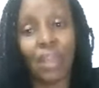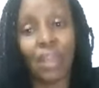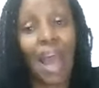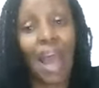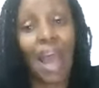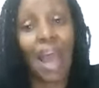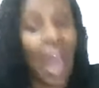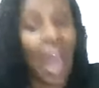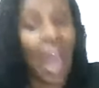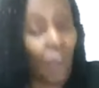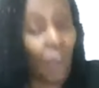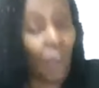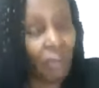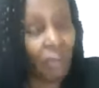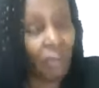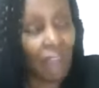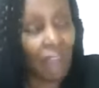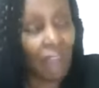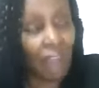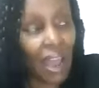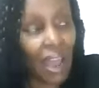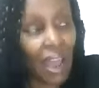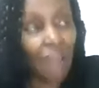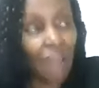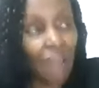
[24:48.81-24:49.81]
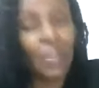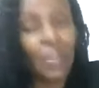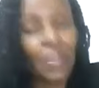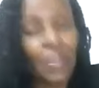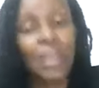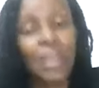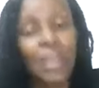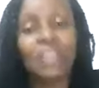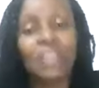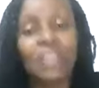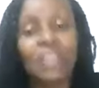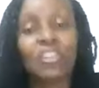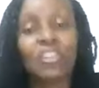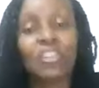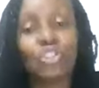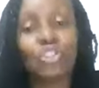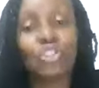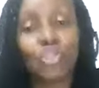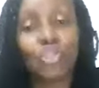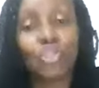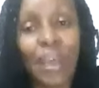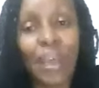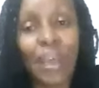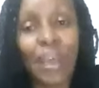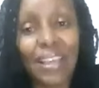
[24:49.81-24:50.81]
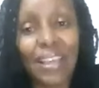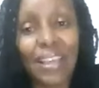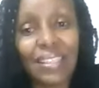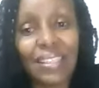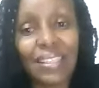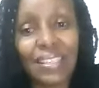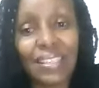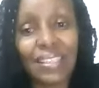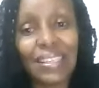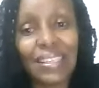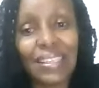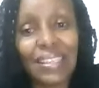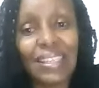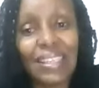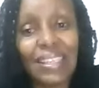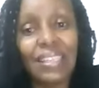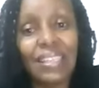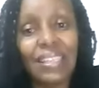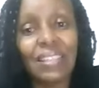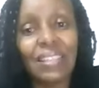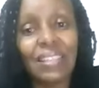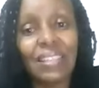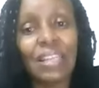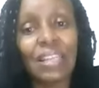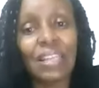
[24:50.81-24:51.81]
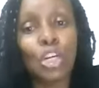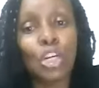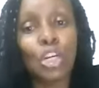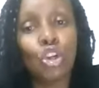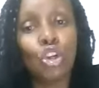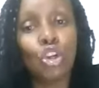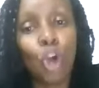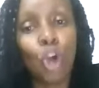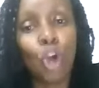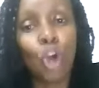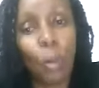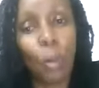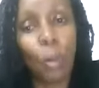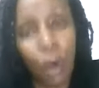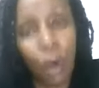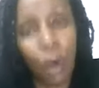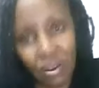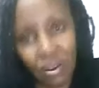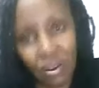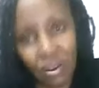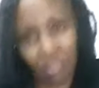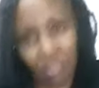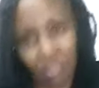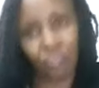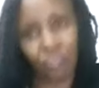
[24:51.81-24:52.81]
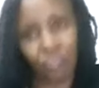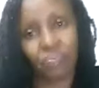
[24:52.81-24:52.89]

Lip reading: However, stress is normal.